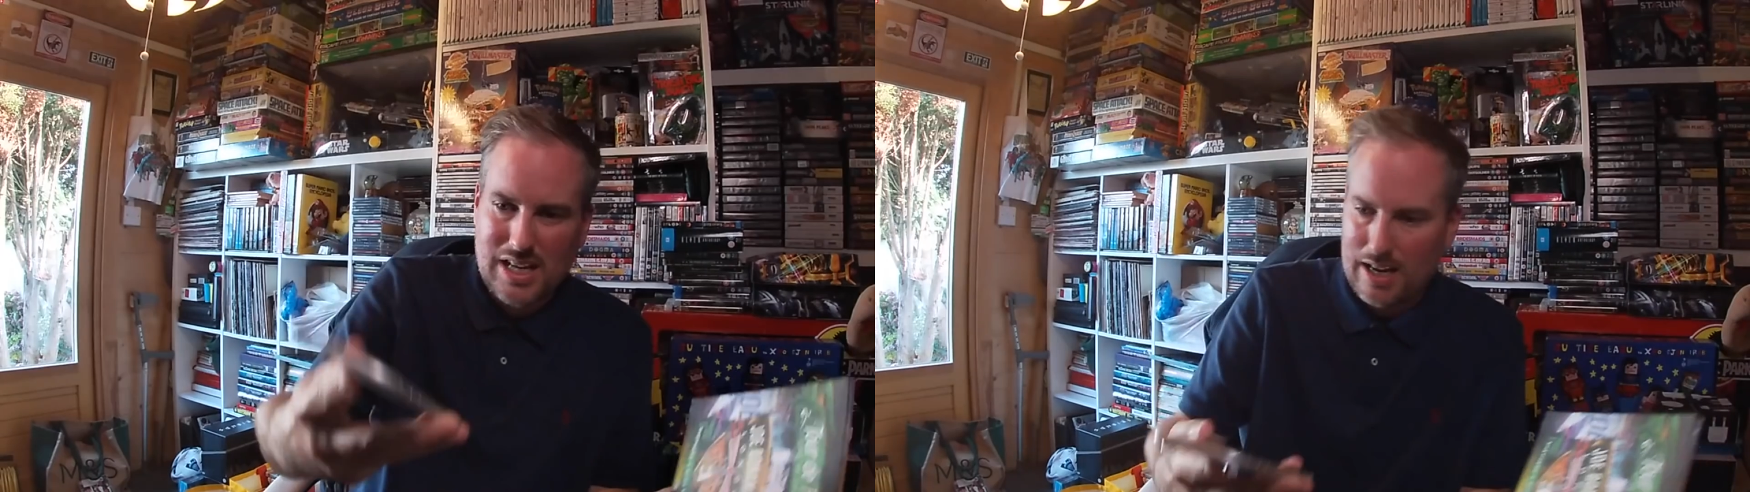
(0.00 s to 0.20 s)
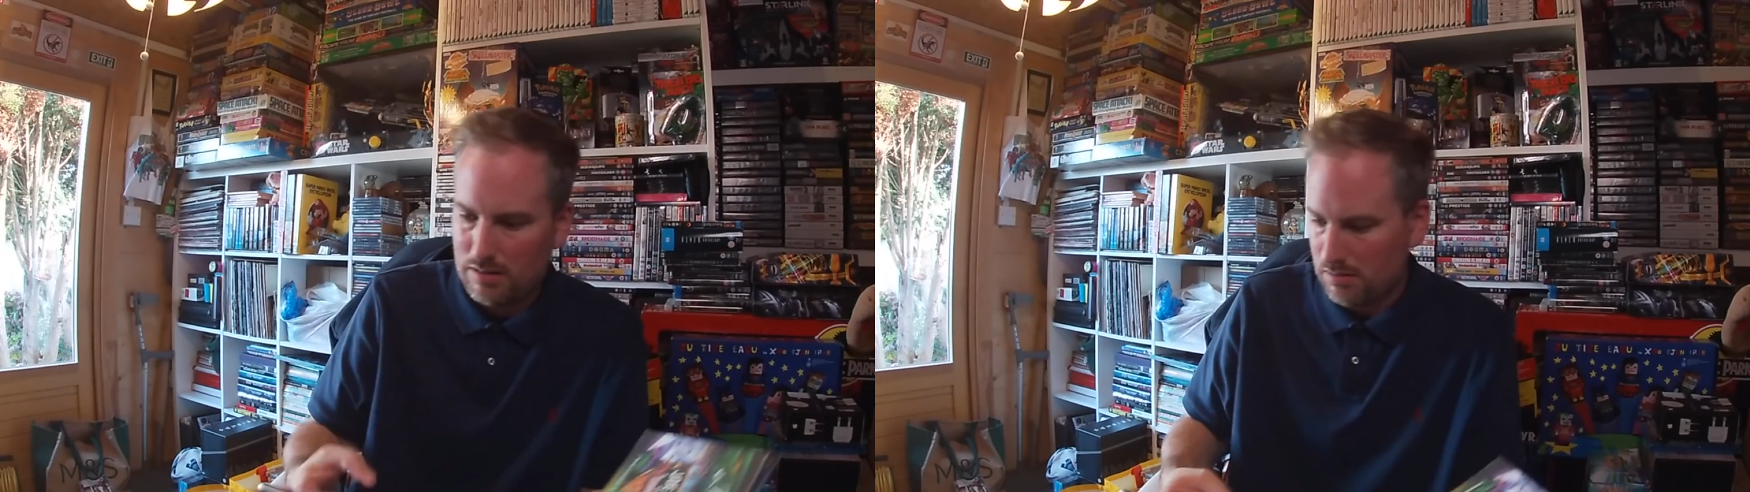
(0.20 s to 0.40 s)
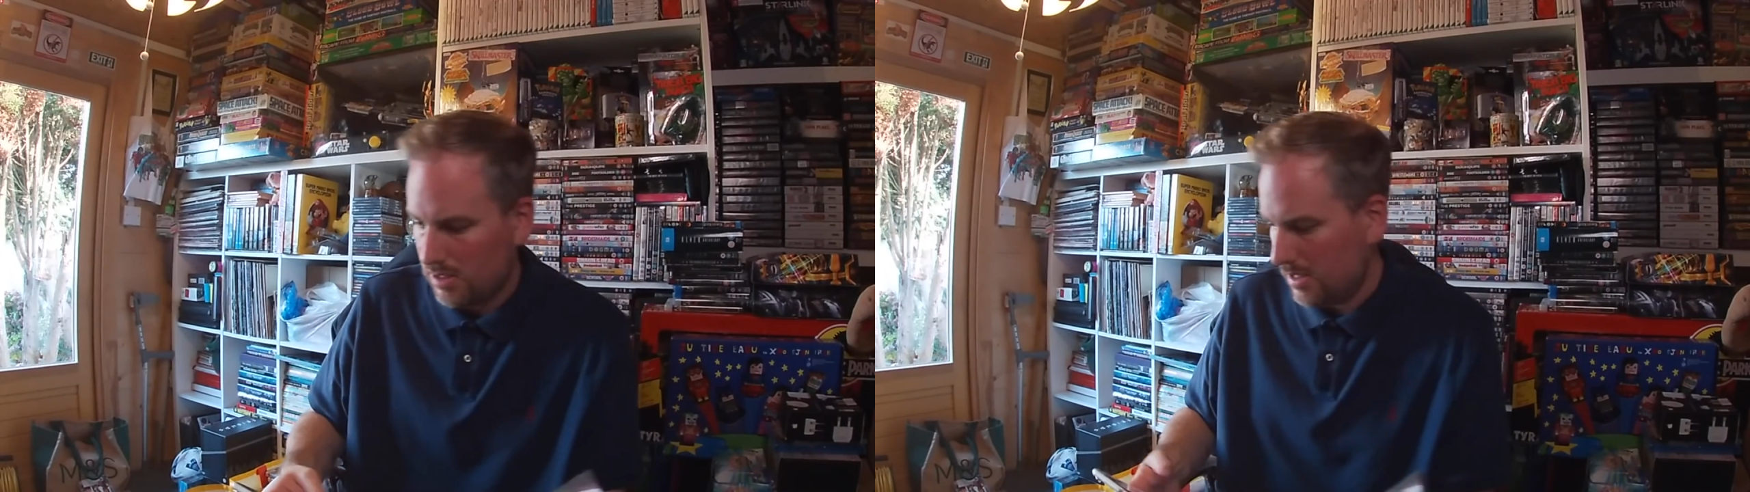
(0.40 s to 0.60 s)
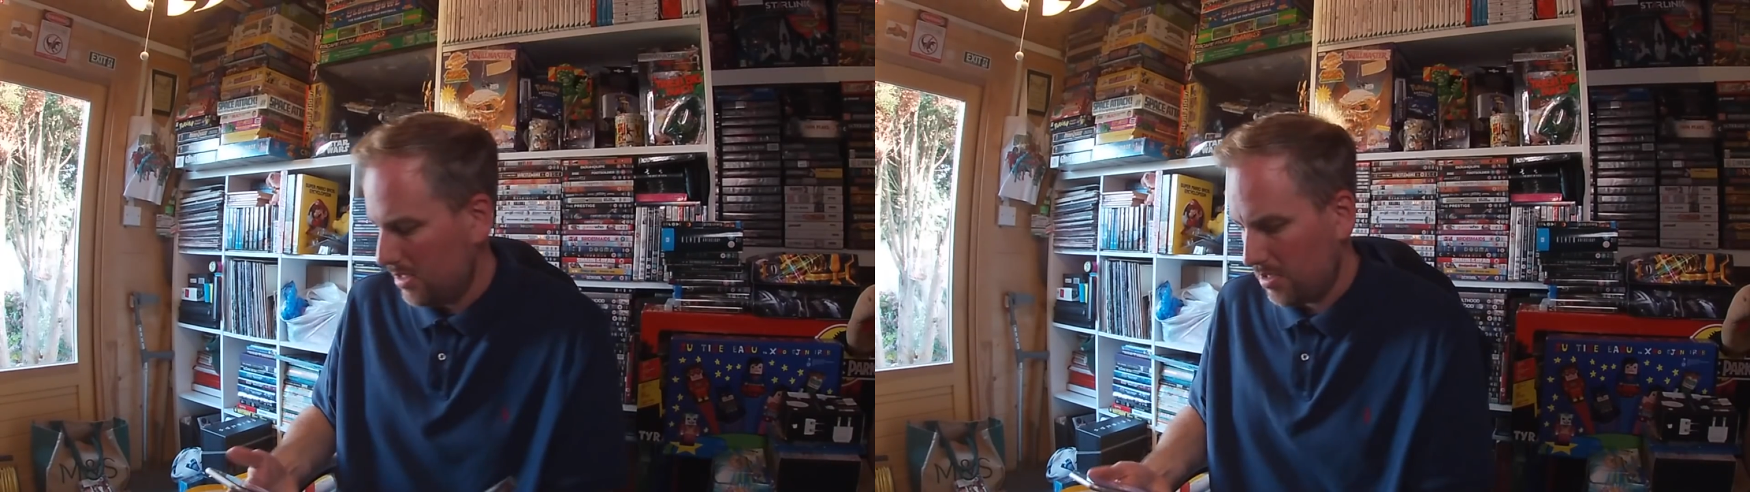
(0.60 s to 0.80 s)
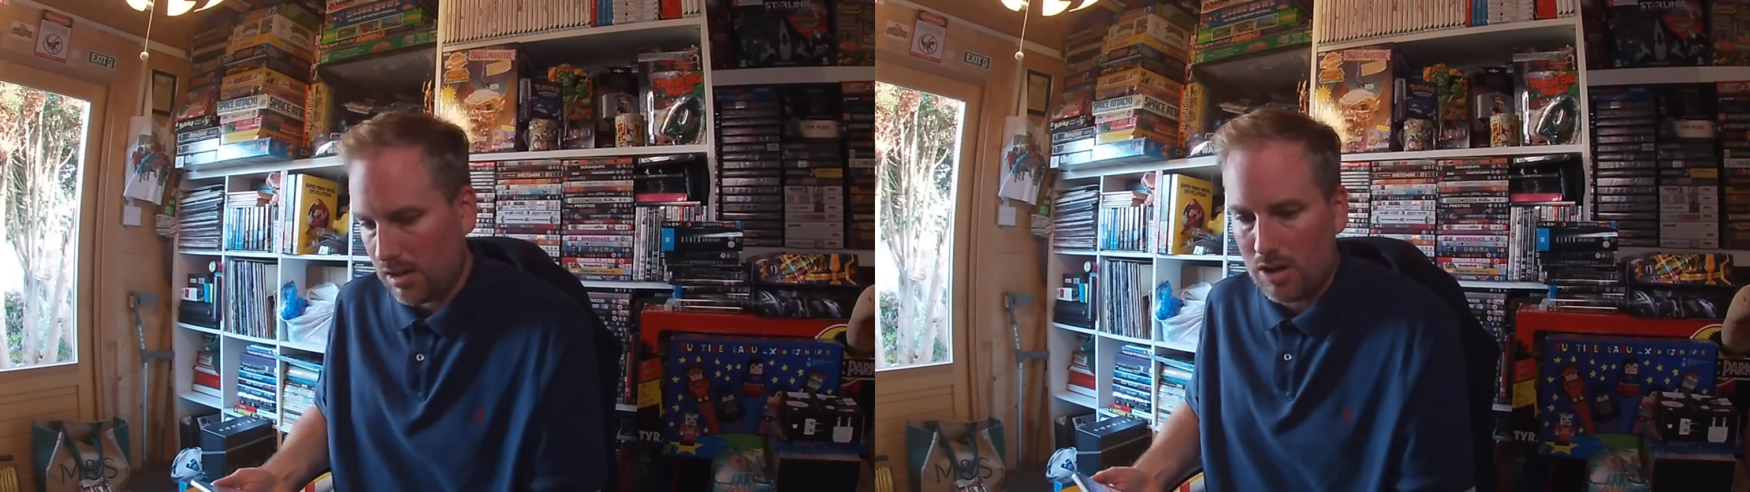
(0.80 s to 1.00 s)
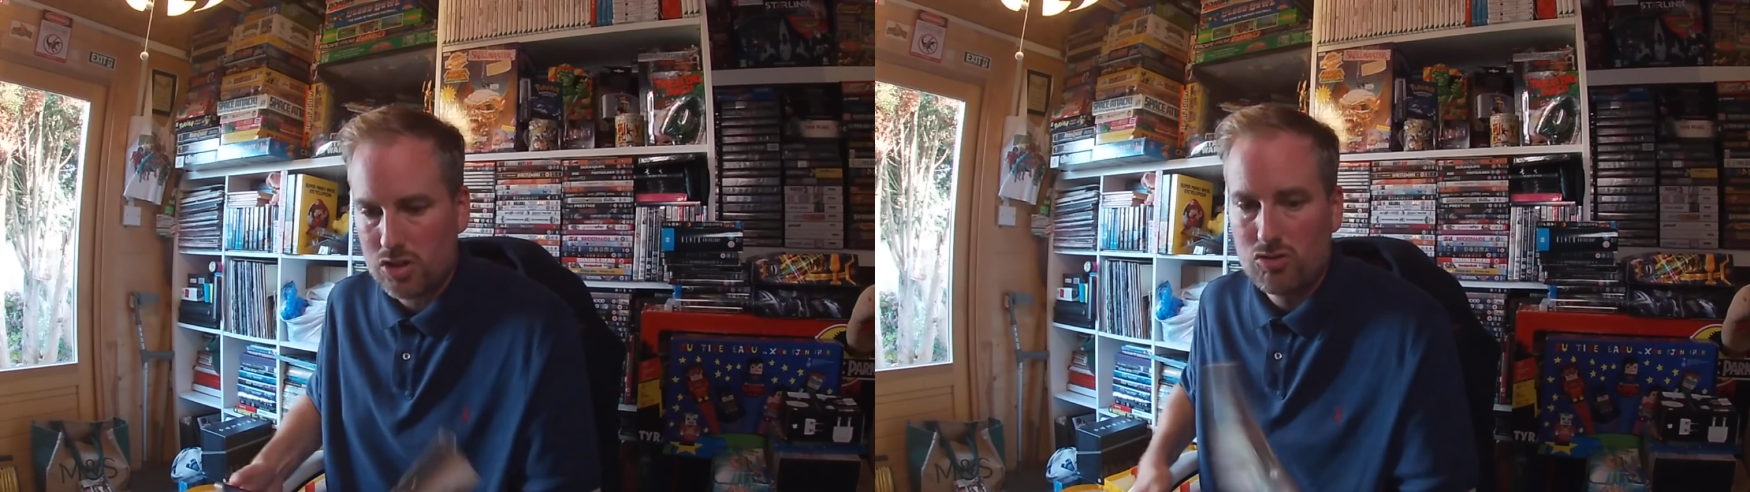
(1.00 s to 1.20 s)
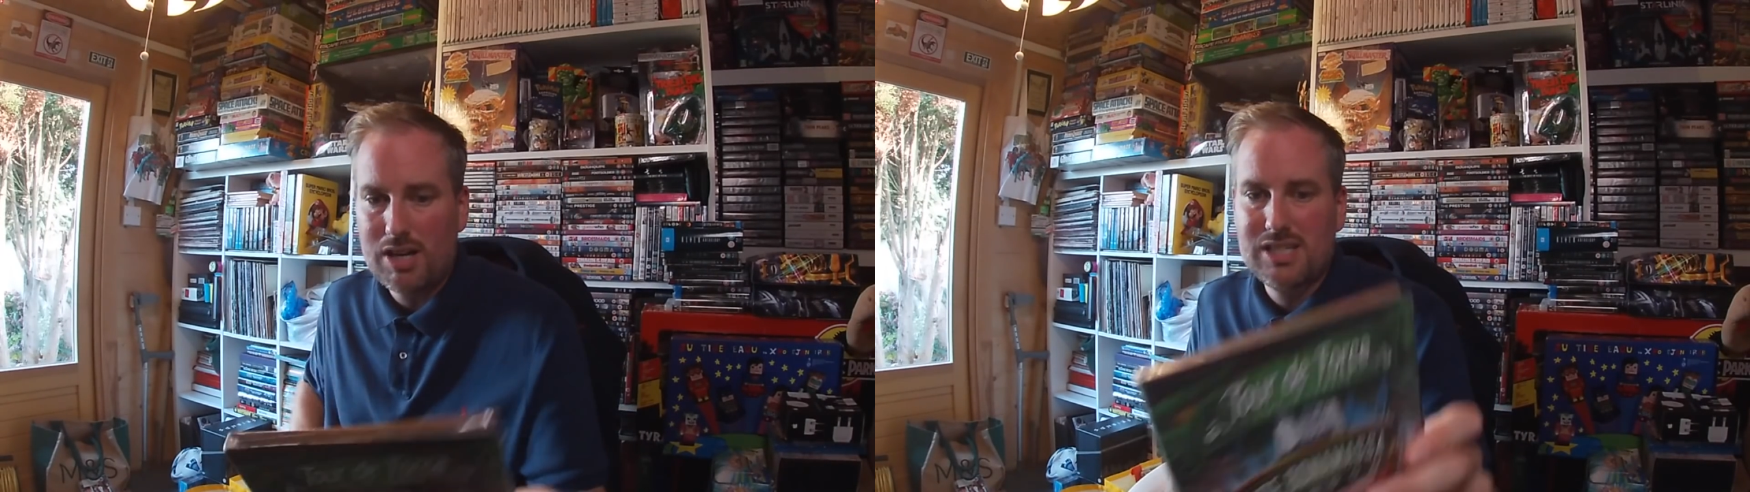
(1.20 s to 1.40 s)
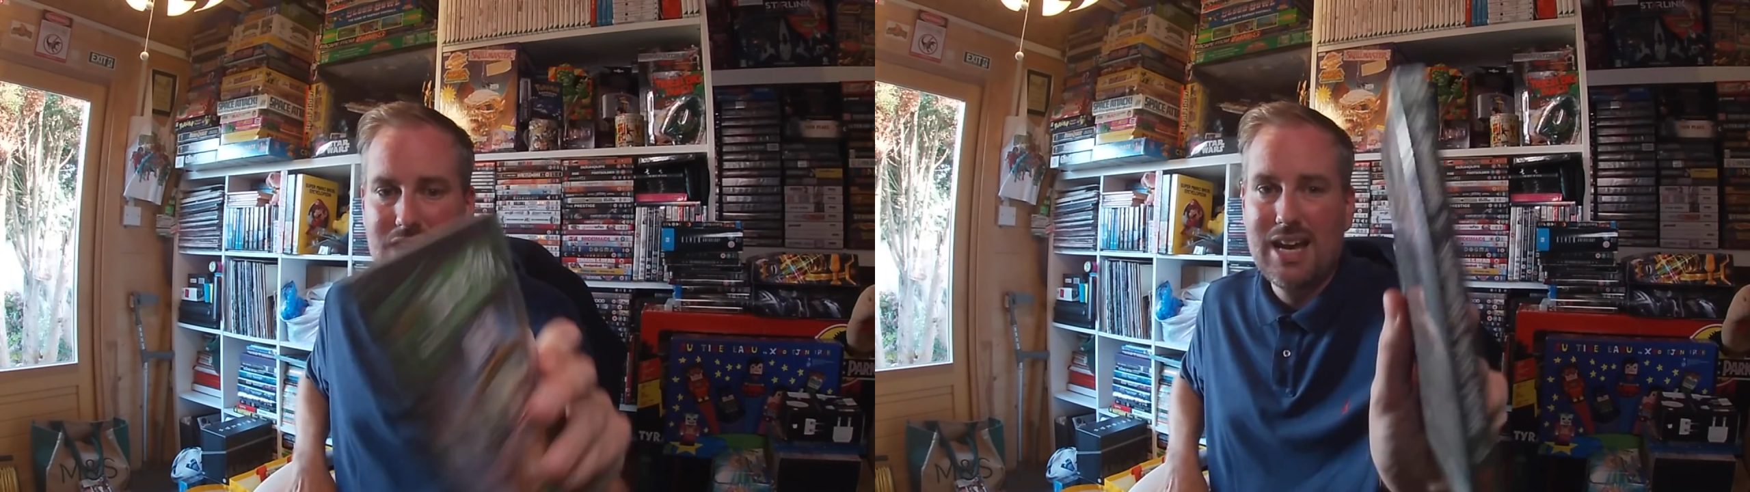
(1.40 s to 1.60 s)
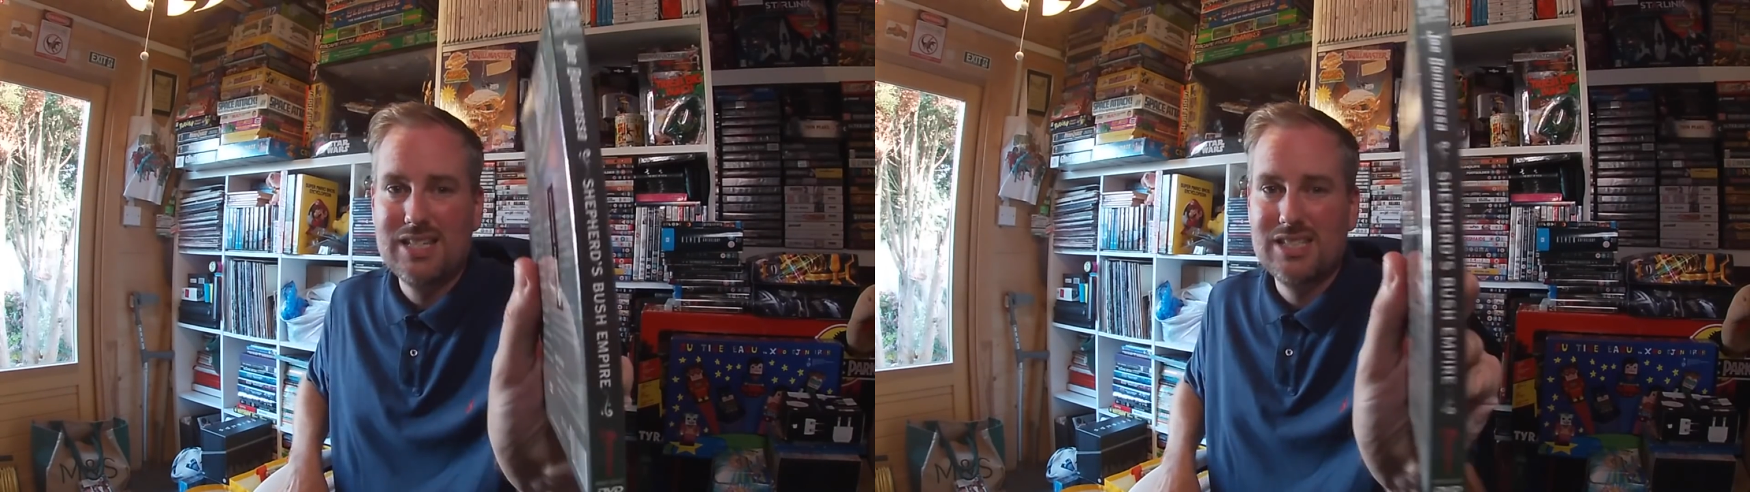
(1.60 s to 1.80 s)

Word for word: 10. Go to straight CEX,